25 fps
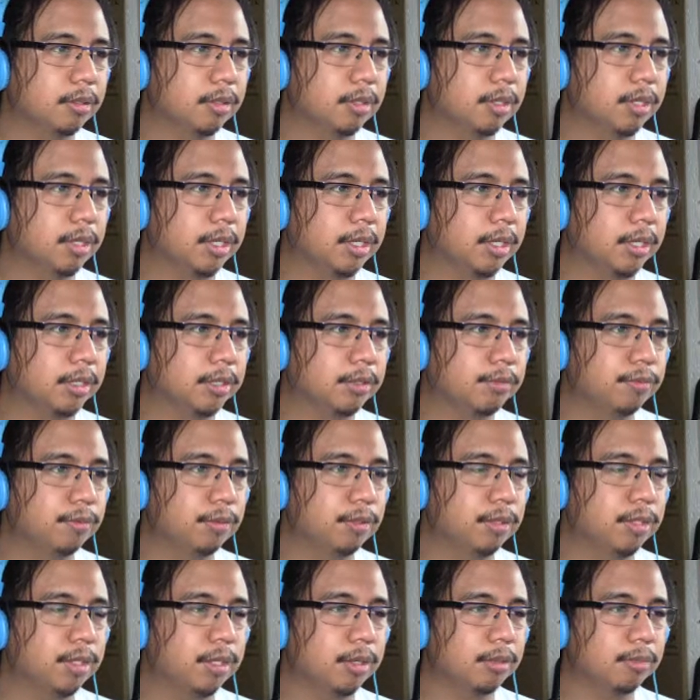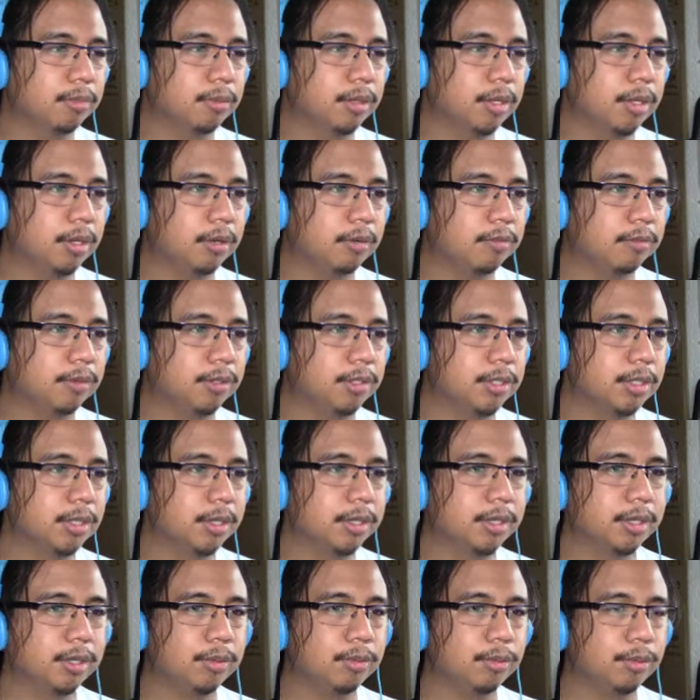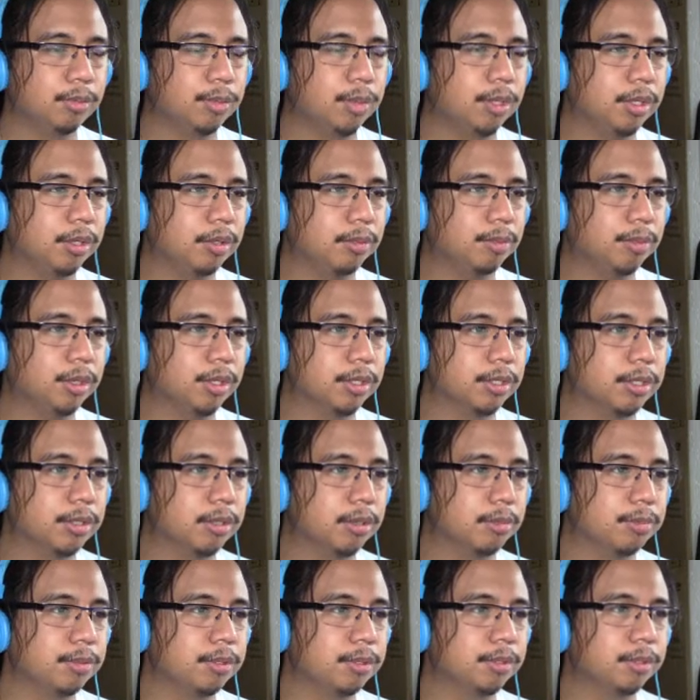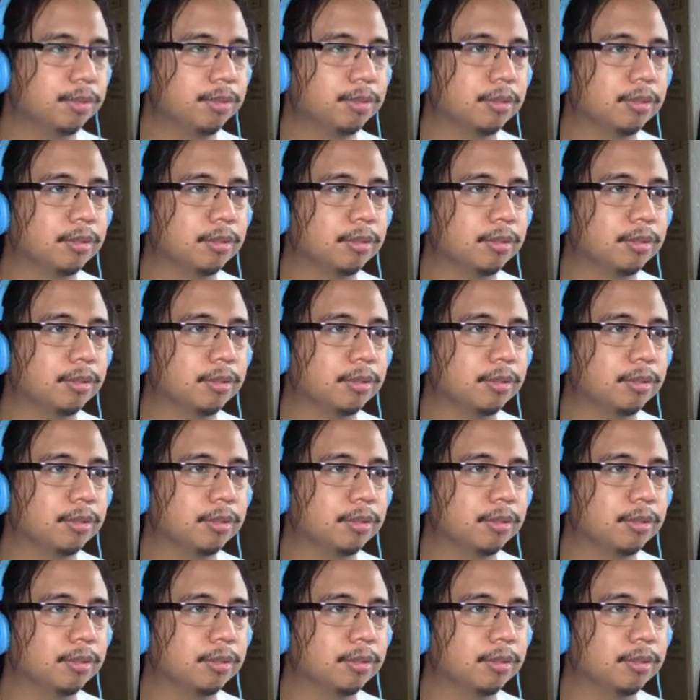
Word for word: I guess full-time care facility would be the best option.